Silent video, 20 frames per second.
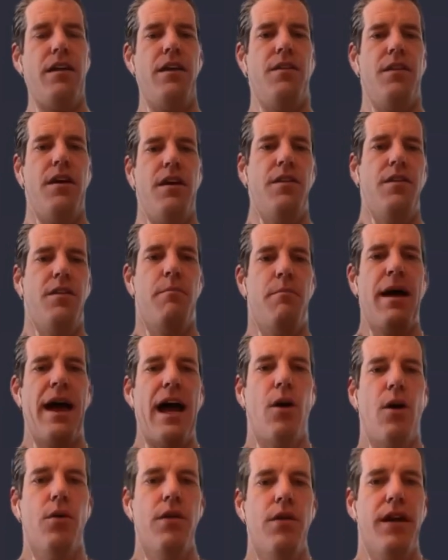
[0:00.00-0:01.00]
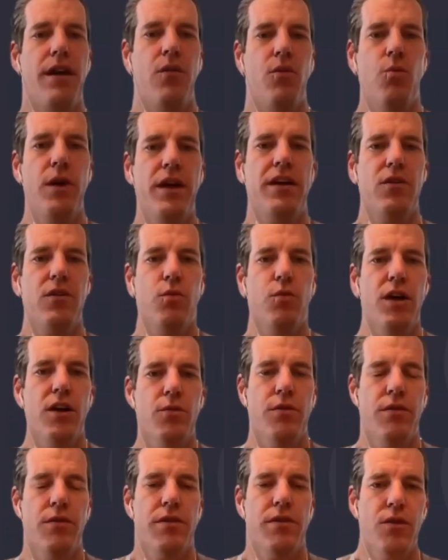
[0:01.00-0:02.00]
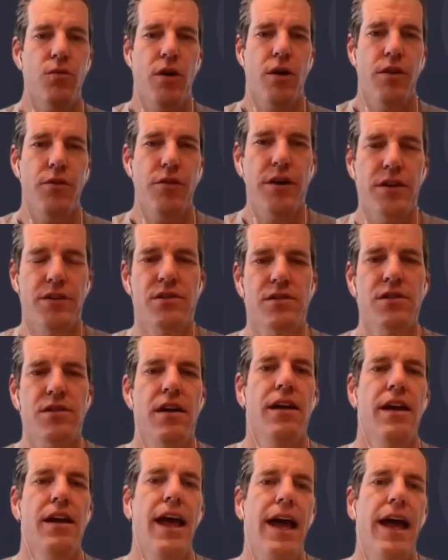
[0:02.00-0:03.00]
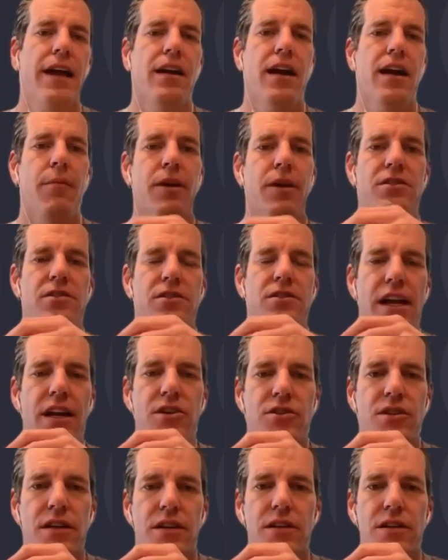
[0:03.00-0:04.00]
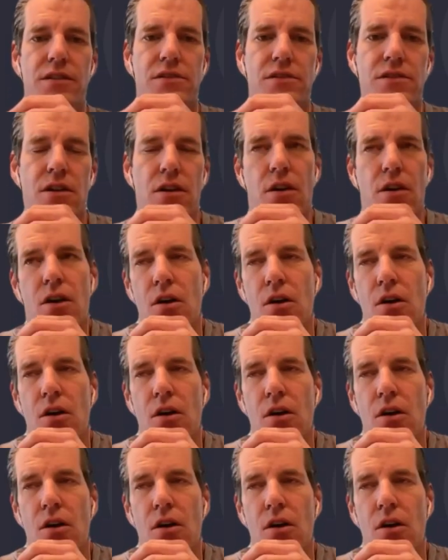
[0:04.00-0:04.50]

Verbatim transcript: And and the power that we can wield with it, whether it's economic sanctions